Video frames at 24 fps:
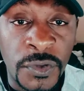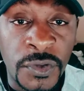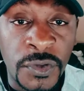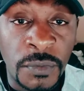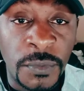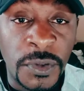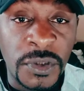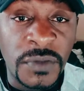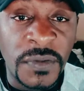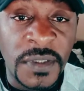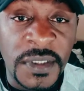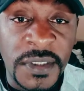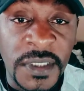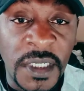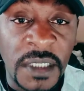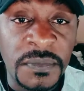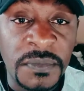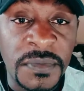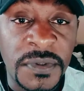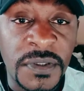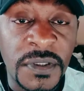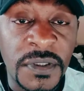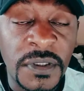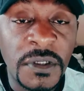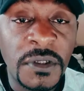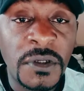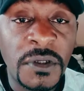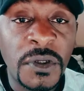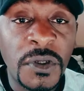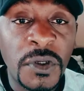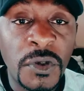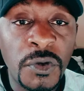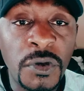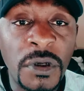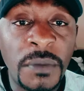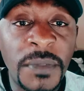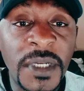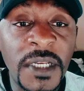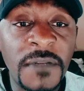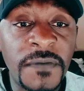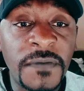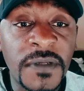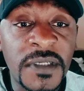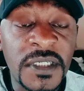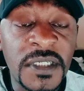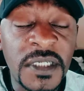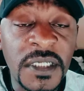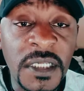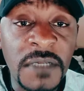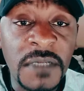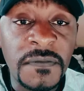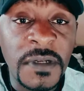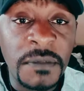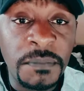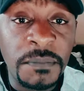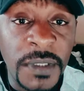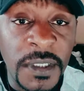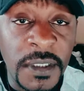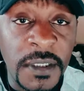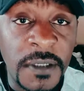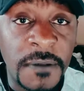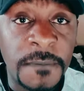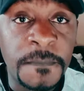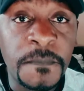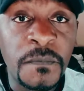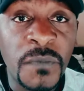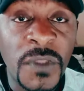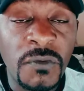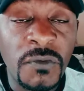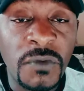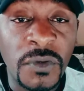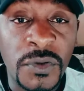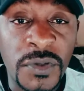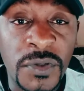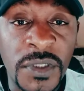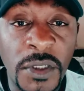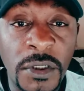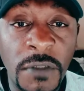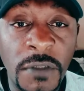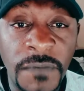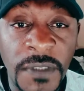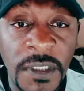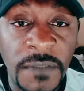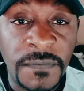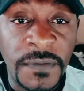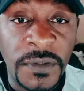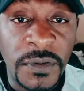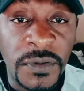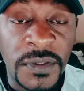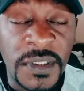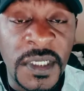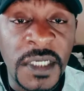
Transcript: So most of the times, you're manifesting even bigger with those kind of individuals.